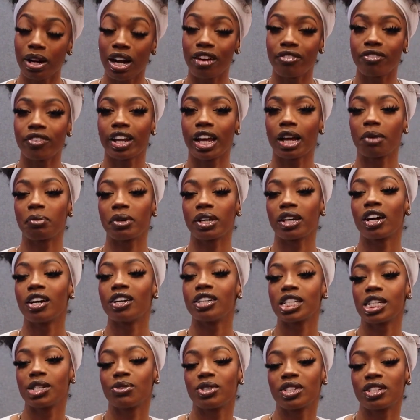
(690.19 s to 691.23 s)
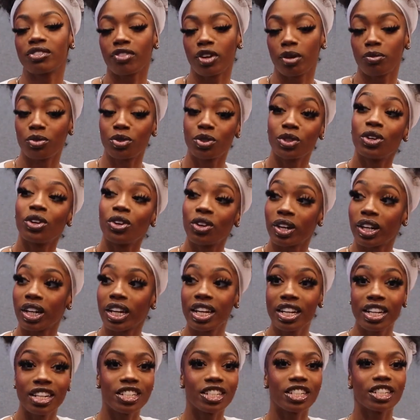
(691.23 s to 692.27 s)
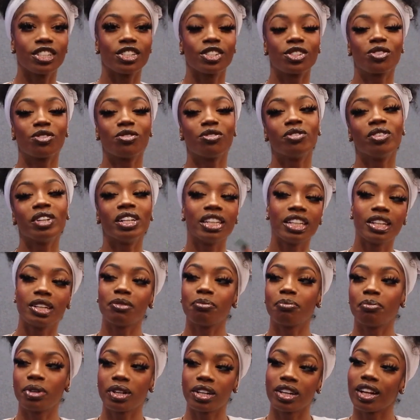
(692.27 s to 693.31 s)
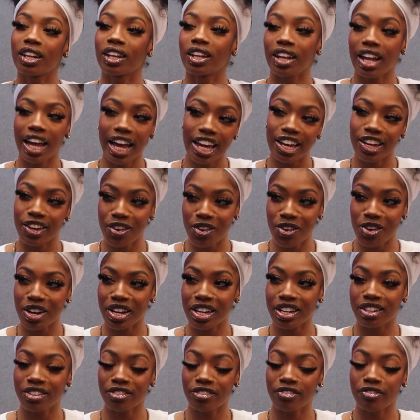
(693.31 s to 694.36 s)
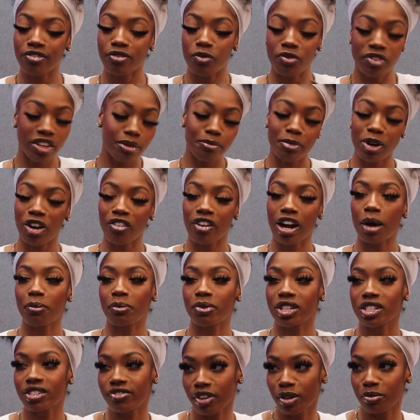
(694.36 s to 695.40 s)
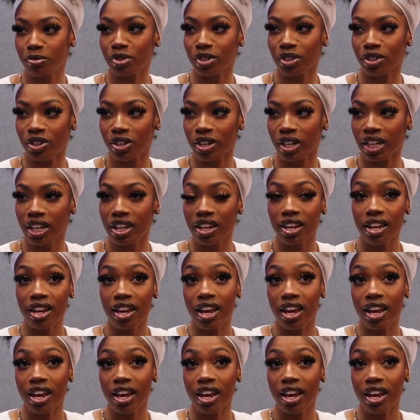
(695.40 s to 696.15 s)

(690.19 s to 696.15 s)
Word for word: But I feel like because she was from New York, she just really put a light on female rappers from New York.